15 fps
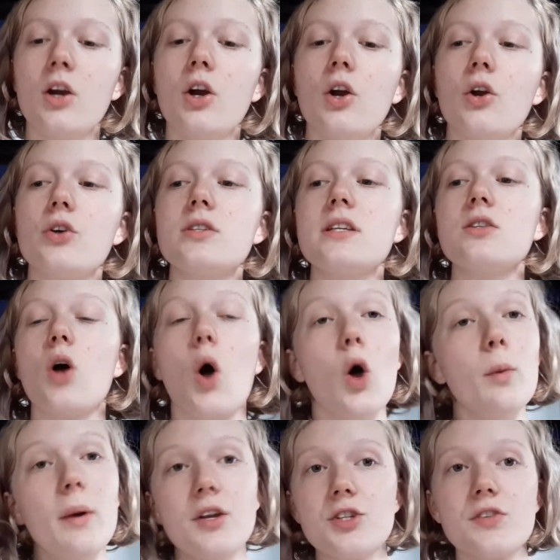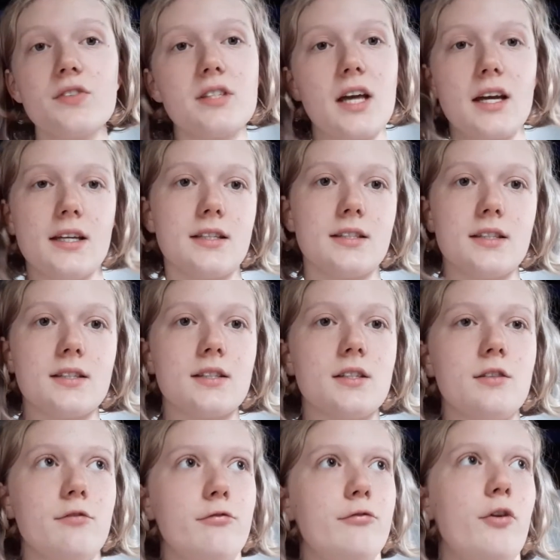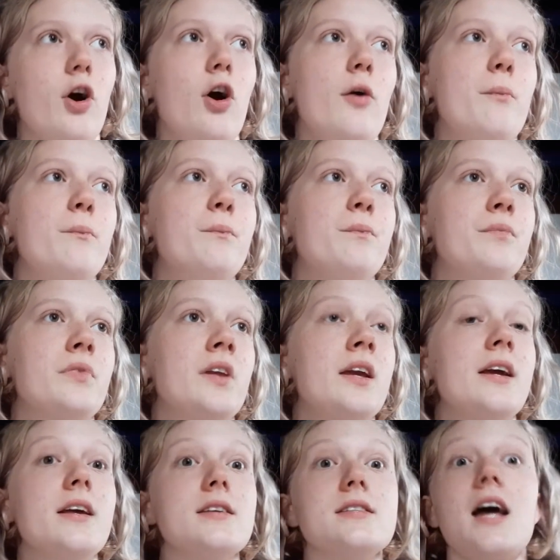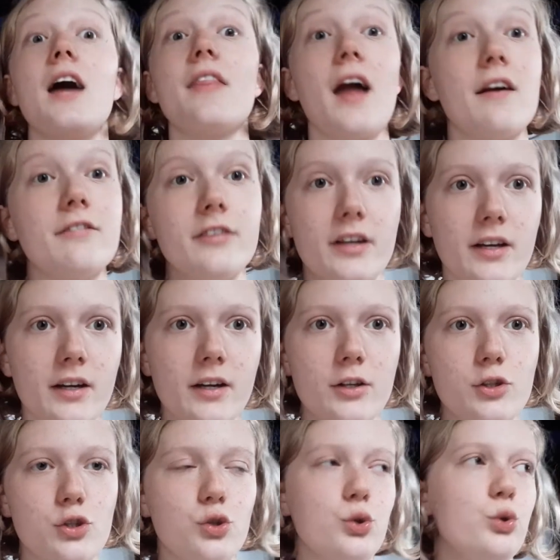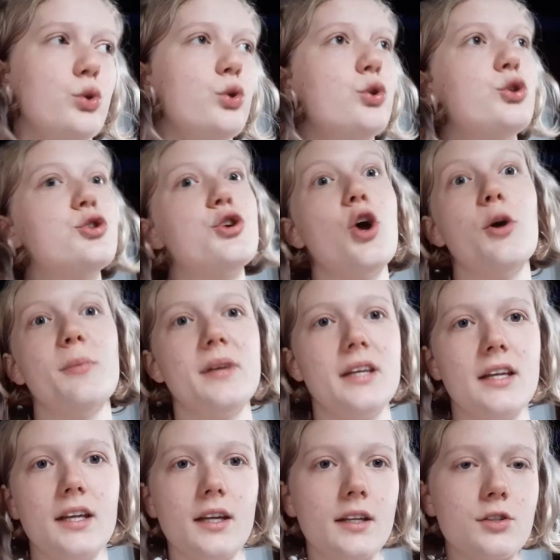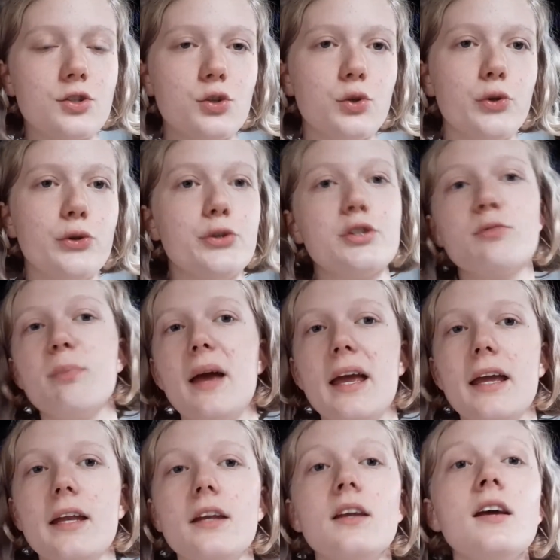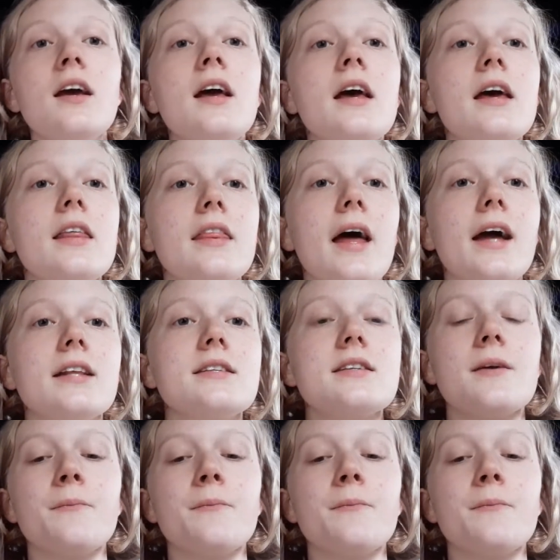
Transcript: because there's a whole bunch of scientists from South Africa to Germany to Spain that